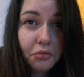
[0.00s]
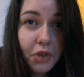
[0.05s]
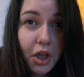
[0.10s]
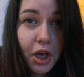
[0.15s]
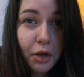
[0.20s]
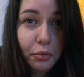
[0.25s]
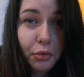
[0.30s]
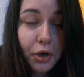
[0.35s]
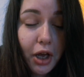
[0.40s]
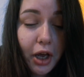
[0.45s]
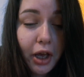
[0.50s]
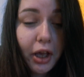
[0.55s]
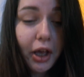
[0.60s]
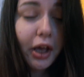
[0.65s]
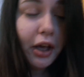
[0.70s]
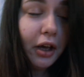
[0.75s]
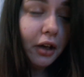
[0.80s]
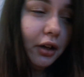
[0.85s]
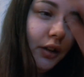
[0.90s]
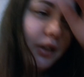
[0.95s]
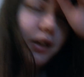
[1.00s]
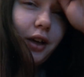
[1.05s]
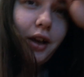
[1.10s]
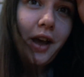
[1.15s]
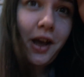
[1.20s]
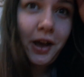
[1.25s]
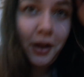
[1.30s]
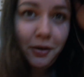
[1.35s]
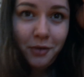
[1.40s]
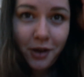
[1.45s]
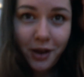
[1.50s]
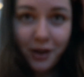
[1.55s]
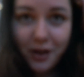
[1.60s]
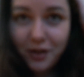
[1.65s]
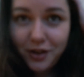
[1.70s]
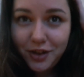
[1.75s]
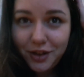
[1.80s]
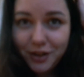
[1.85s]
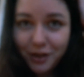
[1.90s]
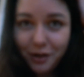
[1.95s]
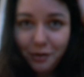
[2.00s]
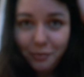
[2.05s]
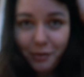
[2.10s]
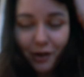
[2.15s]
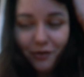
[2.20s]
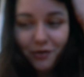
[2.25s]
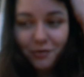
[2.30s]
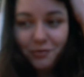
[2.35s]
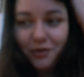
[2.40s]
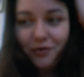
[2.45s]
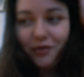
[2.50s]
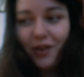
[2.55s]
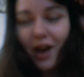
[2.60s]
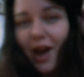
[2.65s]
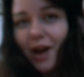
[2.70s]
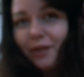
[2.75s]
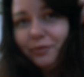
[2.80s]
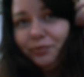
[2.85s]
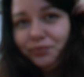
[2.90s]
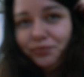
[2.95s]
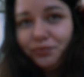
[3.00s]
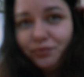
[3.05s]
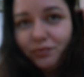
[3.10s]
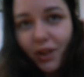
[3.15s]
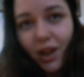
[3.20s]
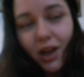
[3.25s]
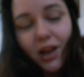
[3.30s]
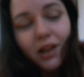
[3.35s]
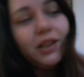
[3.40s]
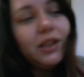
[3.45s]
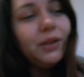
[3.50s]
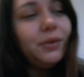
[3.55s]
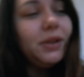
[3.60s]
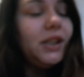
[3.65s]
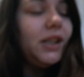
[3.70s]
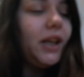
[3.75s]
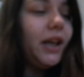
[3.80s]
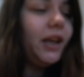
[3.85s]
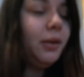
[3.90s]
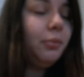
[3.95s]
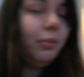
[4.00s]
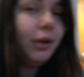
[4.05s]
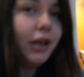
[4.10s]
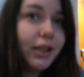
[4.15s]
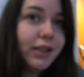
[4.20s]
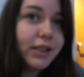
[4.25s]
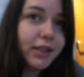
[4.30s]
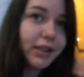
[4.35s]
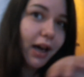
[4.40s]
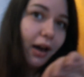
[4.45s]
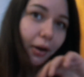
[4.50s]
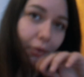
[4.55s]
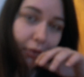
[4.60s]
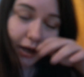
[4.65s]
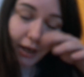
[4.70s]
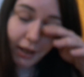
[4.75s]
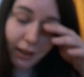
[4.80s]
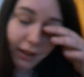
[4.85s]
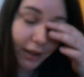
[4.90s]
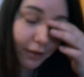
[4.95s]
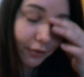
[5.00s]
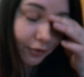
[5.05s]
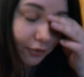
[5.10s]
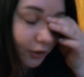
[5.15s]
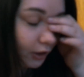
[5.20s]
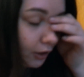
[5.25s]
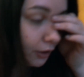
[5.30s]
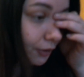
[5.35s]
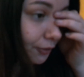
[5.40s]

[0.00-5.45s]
I'm dying. I just got back from the vet, and as I was taking Percy down, I live